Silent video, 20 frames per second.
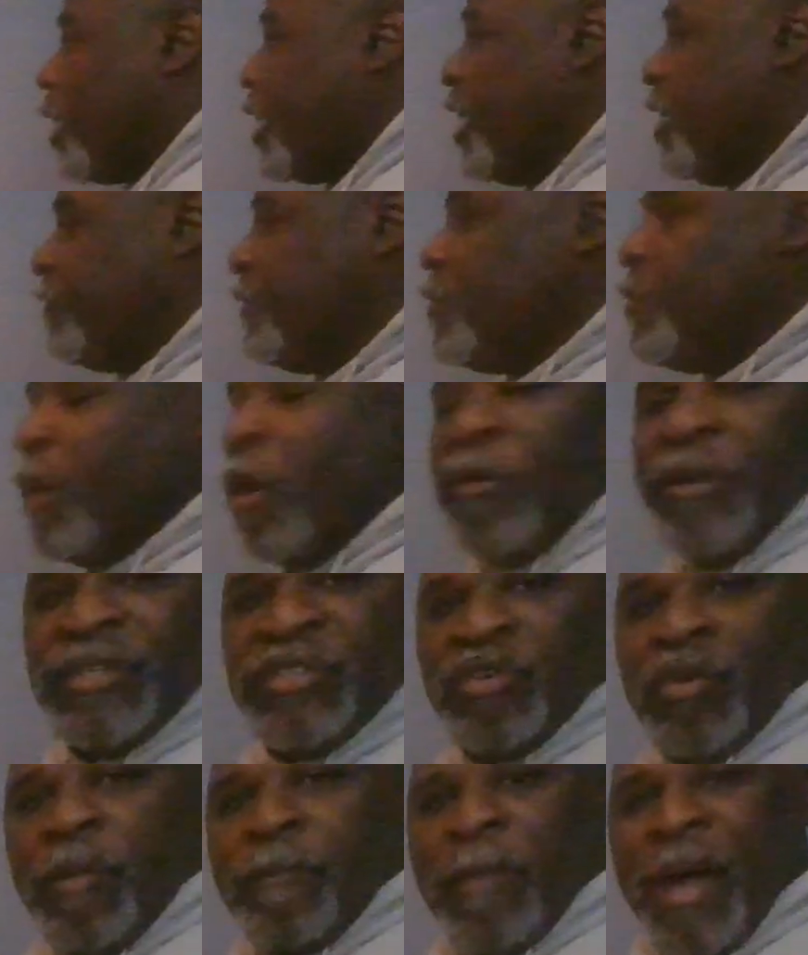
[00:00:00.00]
If you
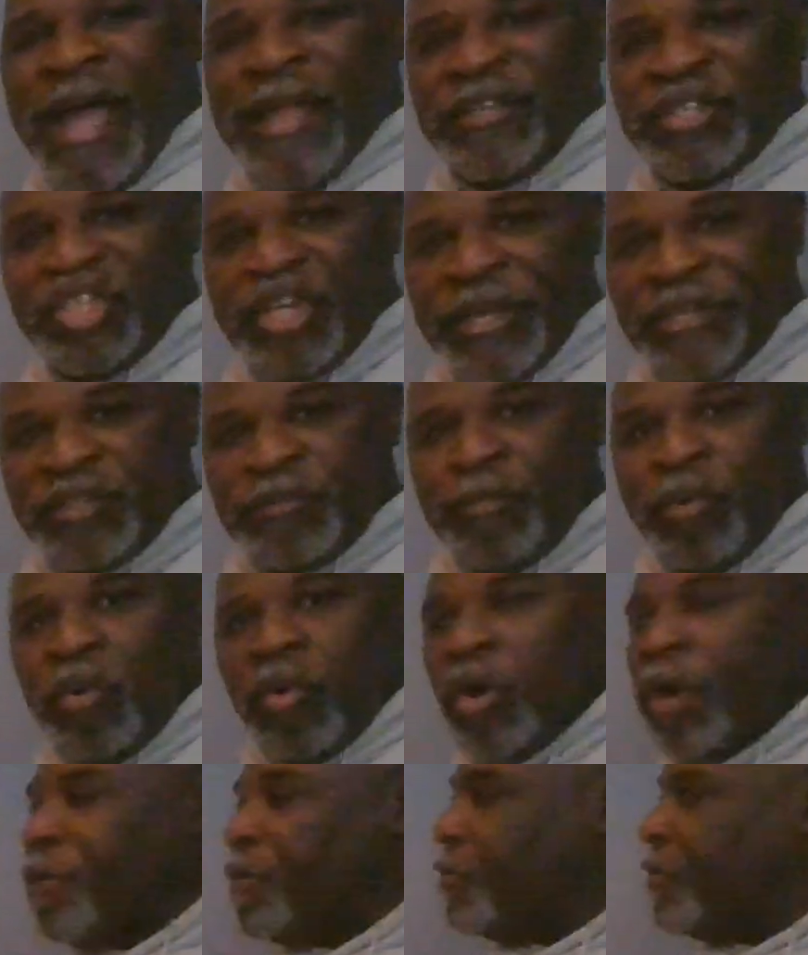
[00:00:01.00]
notice on my
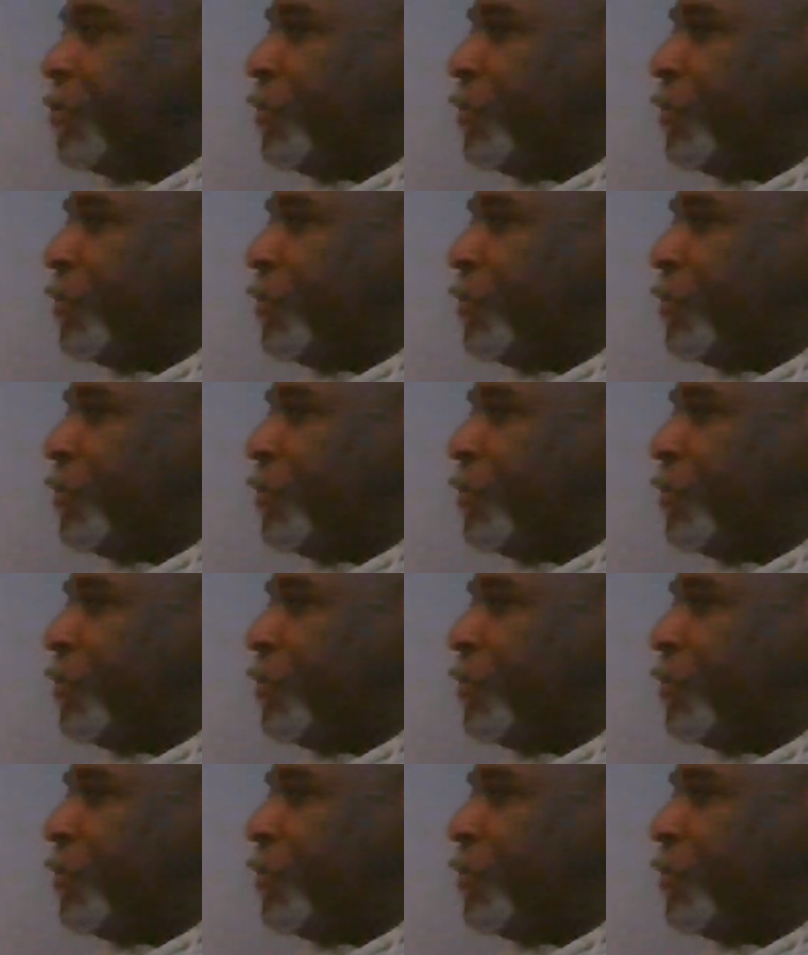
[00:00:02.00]
chessboard,